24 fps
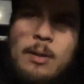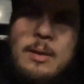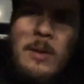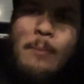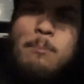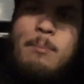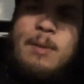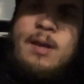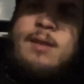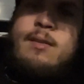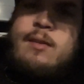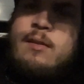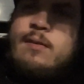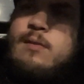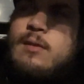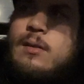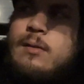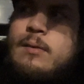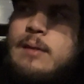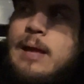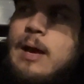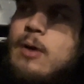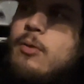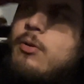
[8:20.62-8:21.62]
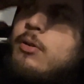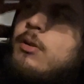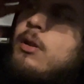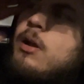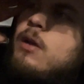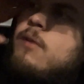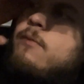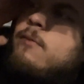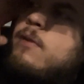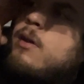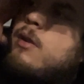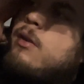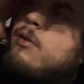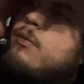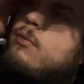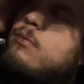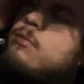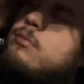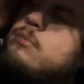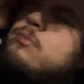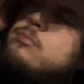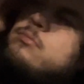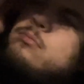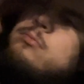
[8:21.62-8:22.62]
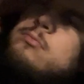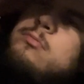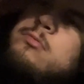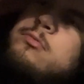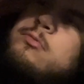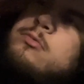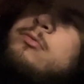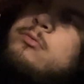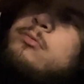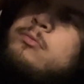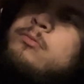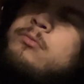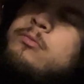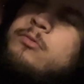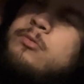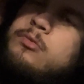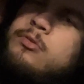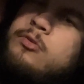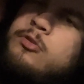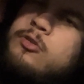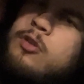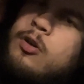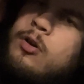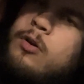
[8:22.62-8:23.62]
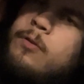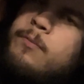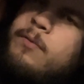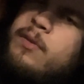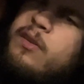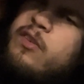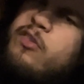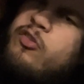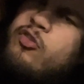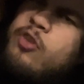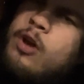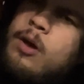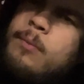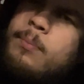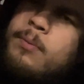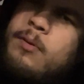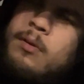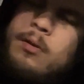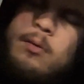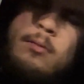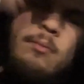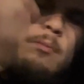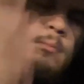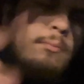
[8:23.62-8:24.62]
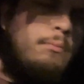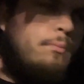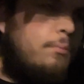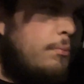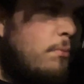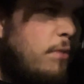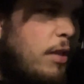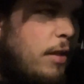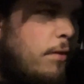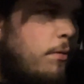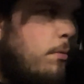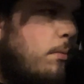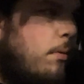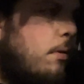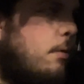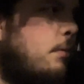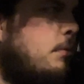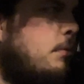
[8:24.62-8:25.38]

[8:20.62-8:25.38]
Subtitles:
make this an hour-long video. So if it's choppy, then that's why.